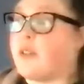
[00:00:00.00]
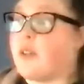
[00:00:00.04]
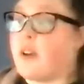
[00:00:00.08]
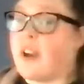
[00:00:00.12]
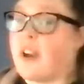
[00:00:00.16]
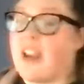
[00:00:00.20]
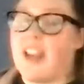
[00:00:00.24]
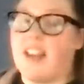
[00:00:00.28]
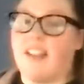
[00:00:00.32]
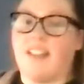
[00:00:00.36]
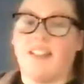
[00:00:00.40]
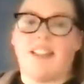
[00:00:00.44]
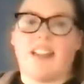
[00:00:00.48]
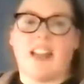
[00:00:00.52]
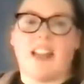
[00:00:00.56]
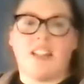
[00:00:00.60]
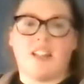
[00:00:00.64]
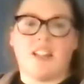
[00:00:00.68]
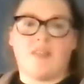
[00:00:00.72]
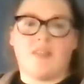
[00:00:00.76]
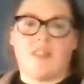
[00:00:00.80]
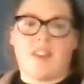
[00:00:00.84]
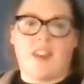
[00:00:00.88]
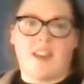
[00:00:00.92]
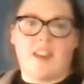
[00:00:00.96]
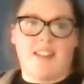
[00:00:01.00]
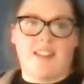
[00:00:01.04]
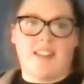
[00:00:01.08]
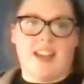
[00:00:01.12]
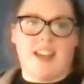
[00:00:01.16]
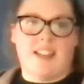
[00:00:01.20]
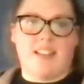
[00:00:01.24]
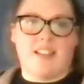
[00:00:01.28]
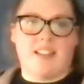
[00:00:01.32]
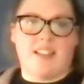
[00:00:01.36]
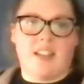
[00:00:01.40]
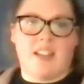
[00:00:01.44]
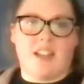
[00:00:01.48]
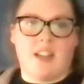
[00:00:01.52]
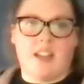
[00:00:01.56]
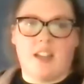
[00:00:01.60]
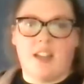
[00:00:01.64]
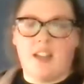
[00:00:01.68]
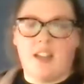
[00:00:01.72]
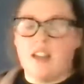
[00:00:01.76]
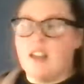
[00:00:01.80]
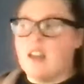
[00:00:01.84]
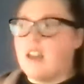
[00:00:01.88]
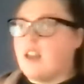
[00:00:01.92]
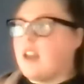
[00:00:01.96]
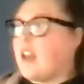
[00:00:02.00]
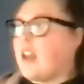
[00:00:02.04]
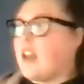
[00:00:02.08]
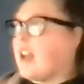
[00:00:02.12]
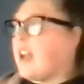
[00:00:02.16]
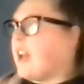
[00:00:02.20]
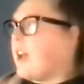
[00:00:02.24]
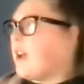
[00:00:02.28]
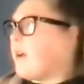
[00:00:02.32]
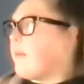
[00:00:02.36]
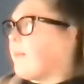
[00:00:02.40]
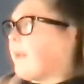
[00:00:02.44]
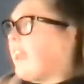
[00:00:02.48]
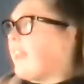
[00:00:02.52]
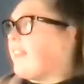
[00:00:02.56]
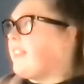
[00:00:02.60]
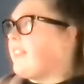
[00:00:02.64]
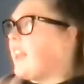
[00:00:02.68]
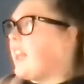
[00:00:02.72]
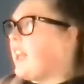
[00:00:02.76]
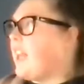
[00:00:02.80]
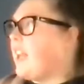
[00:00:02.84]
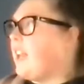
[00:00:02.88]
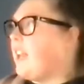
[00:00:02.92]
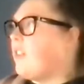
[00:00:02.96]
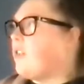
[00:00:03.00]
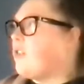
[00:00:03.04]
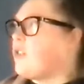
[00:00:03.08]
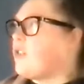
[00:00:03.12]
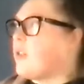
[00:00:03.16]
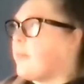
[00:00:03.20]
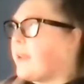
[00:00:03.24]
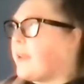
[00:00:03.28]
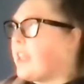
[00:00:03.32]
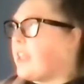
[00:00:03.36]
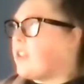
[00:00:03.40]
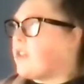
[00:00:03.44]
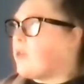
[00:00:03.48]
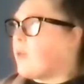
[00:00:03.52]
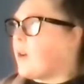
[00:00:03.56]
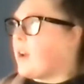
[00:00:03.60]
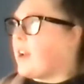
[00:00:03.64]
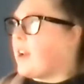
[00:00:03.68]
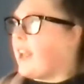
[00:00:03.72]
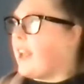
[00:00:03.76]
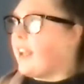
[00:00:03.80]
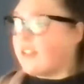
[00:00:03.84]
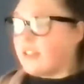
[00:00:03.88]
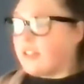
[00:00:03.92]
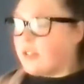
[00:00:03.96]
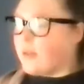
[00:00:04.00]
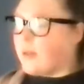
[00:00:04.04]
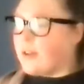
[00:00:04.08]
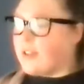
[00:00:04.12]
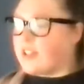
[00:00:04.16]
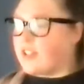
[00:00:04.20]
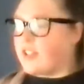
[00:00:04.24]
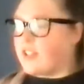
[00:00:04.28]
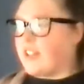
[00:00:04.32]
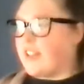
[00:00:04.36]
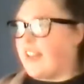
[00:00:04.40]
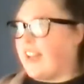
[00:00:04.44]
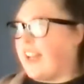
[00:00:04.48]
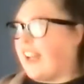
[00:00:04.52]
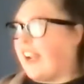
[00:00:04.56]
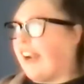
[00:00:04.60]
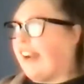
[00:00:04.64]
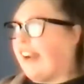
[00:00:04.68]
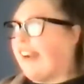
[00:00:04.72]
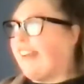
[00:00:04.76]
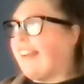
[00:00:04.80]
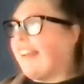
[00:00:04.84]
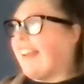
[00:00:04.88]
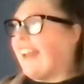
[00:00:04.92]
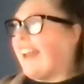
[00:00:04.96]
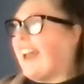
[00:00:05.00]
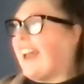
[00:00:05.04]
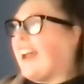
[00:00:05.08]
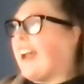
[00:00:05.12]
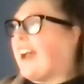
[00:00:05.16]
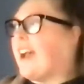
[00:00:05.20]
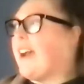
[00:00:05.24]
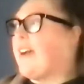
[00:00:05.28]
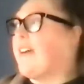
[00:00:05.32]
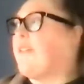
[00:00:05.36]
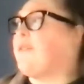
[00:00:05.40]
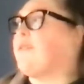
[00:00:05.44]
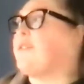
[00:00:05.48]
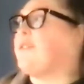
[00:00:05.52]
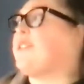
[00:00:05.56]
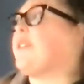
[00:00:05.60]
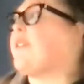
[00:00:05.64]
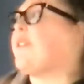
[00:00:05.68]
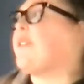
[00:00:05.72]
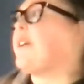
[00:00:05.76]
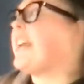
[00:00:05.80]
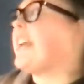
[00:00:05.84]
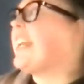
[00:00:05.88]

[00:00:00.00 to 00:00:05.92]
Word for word: great. That is fantastic. Um, and then jumping into our next question here. Um, so we're